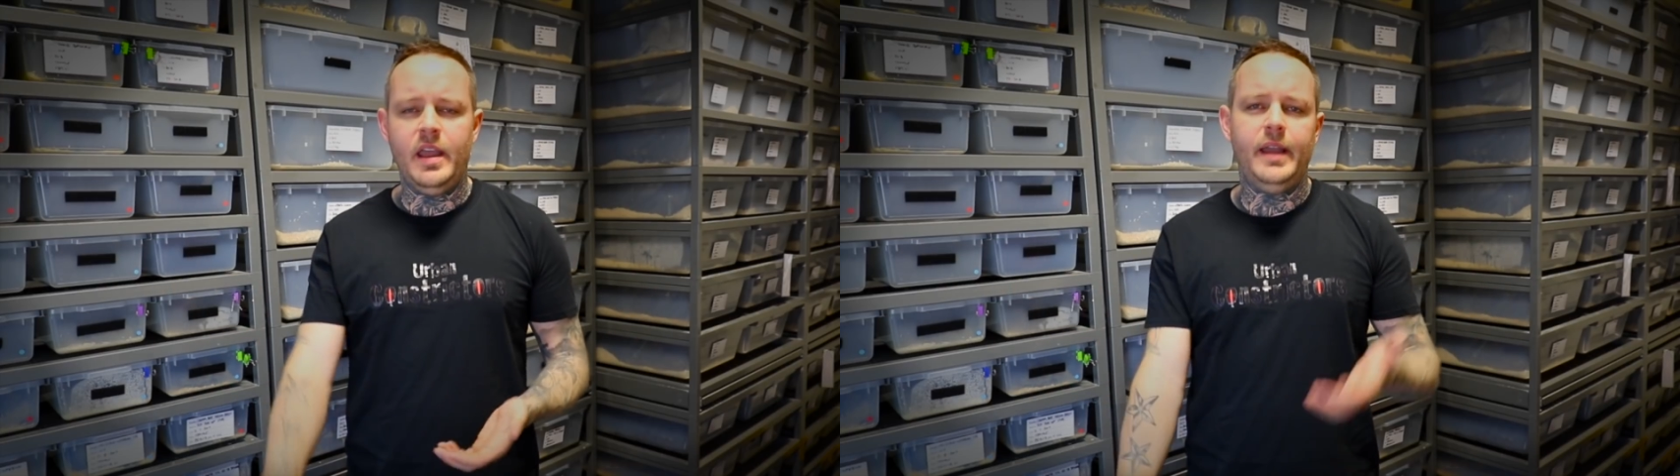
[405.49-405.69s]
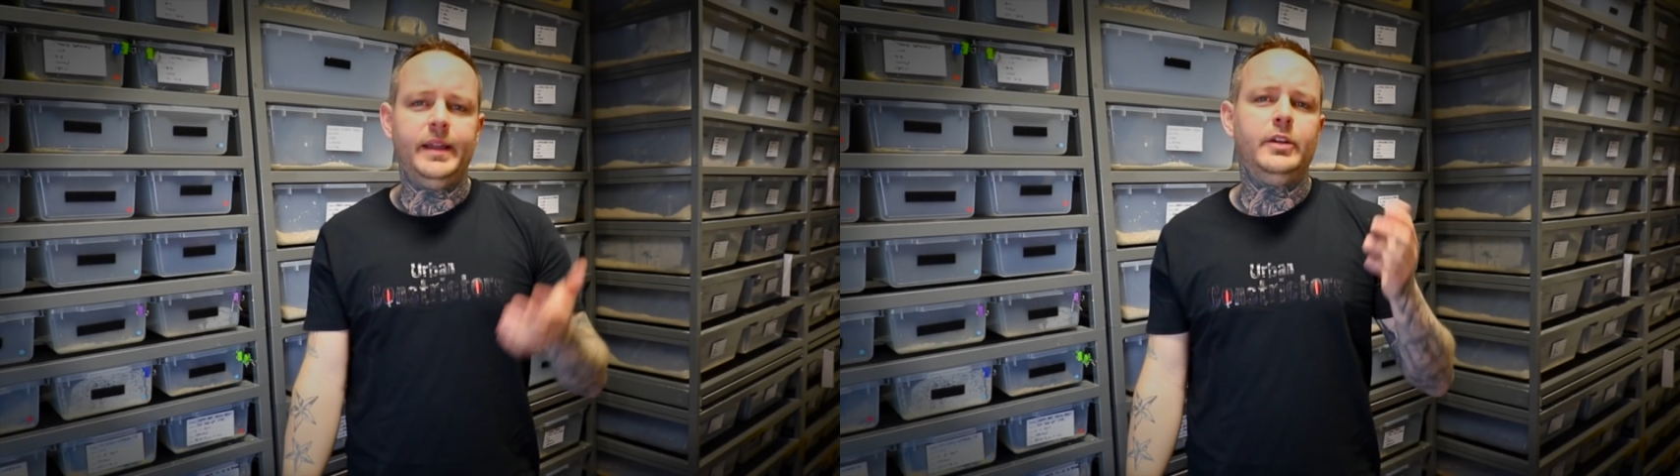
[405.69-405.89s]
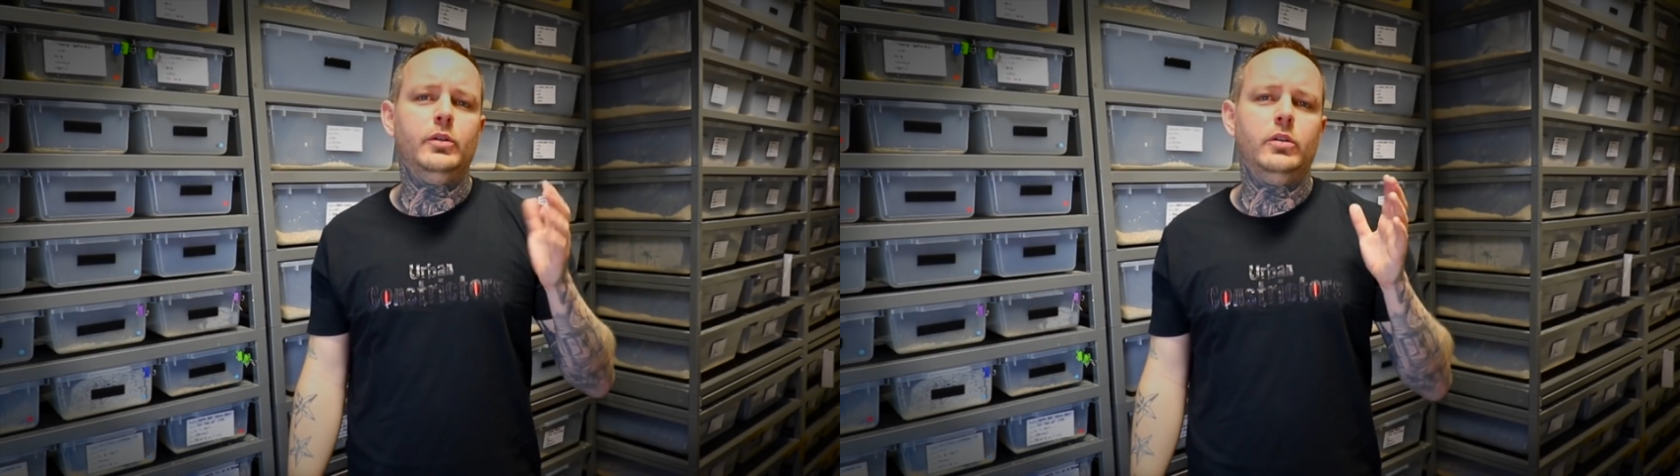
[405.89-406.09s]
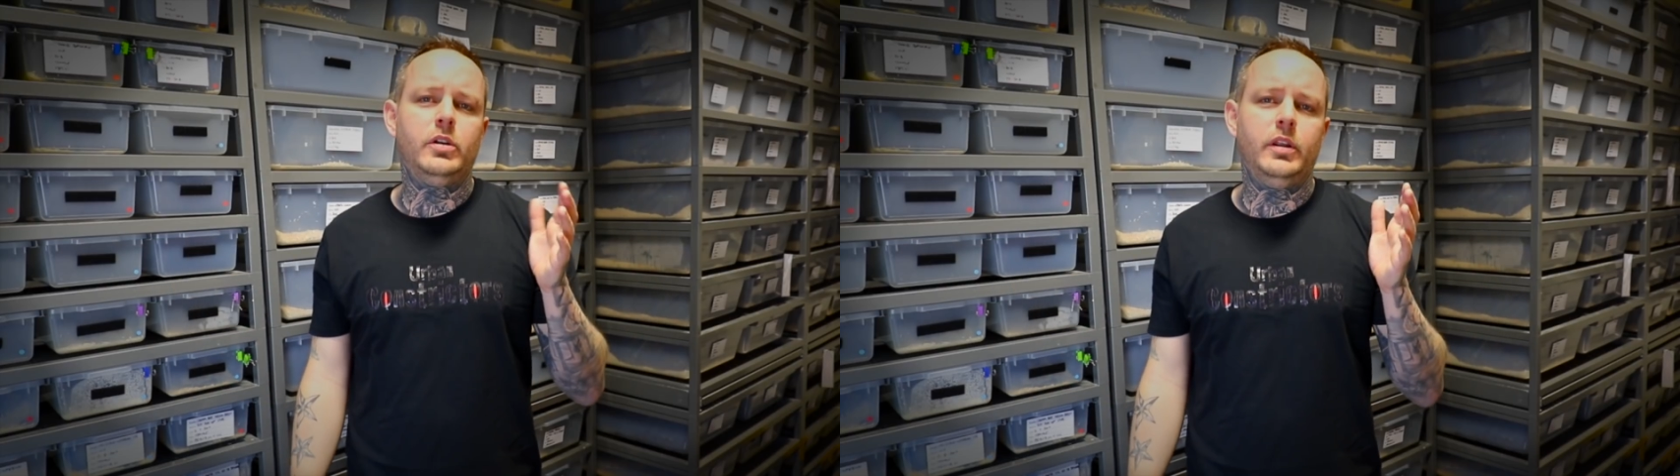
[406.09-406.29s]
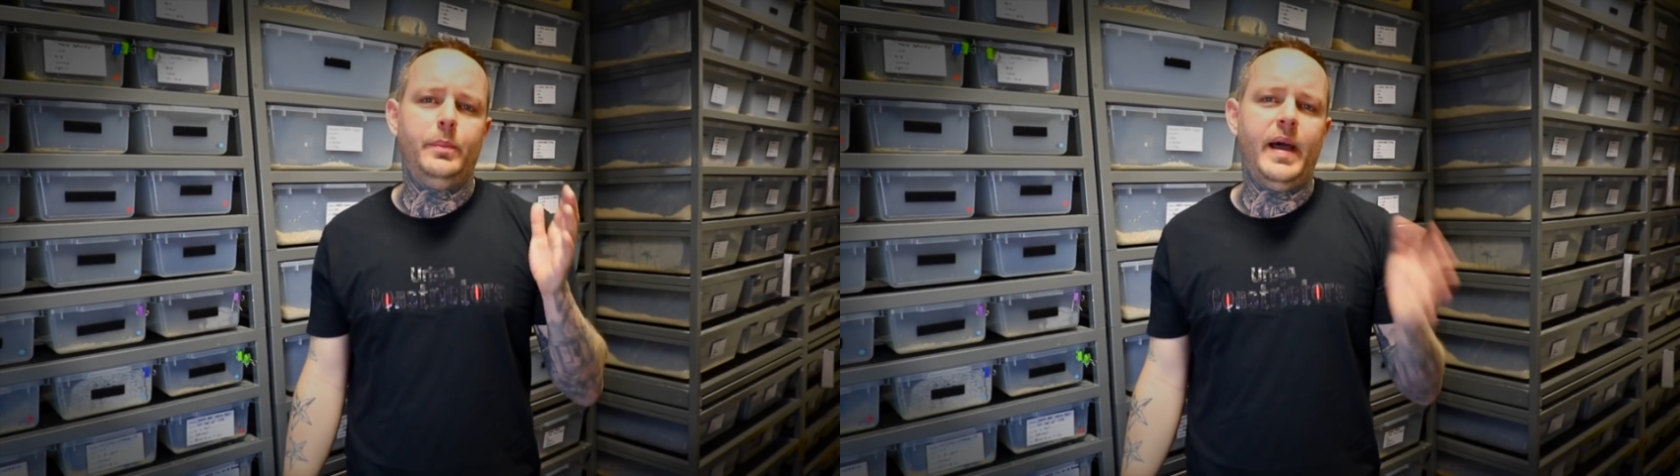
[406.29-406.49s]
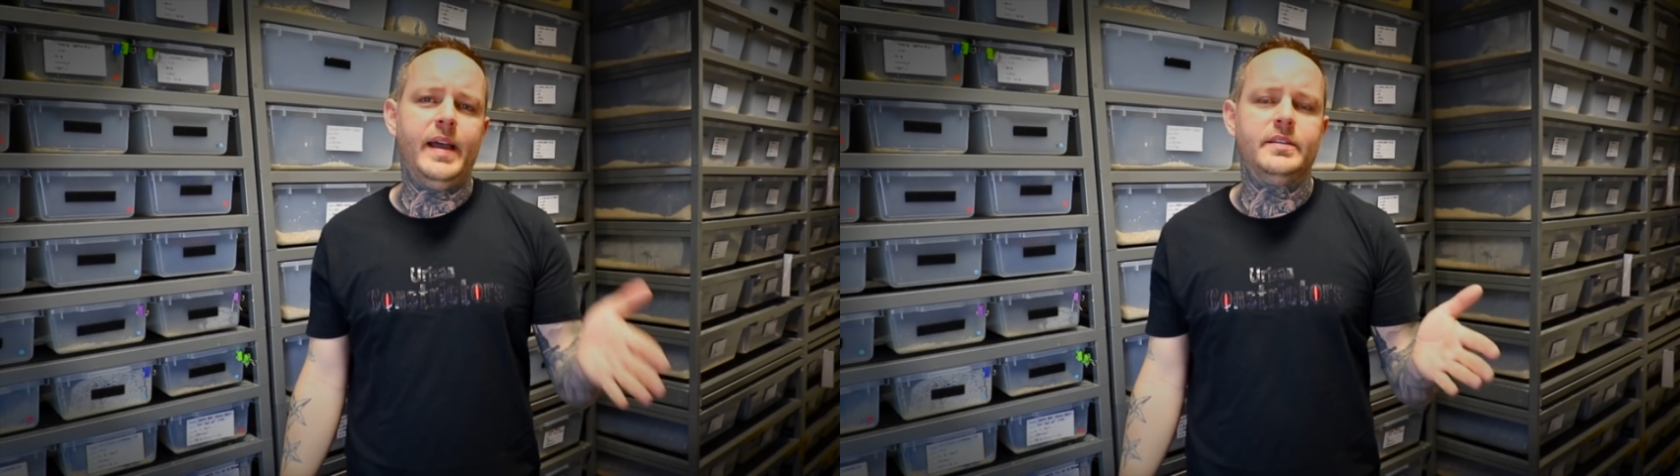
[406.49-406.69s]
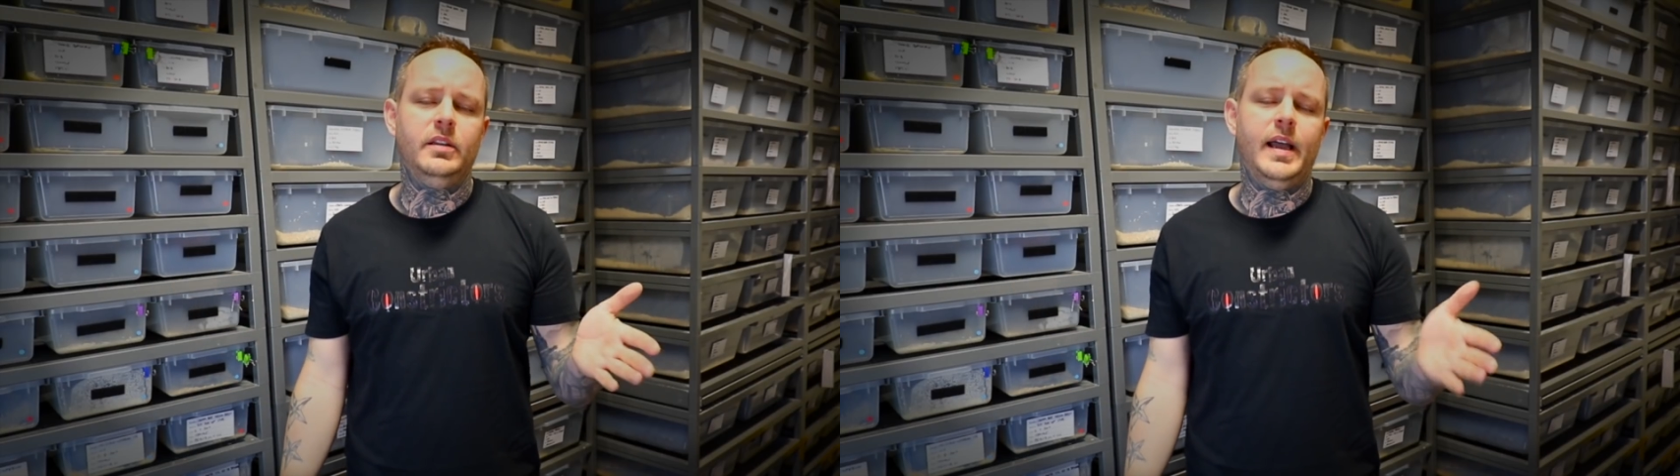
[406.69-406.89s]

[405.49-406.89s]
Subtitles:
and then you look at the pastel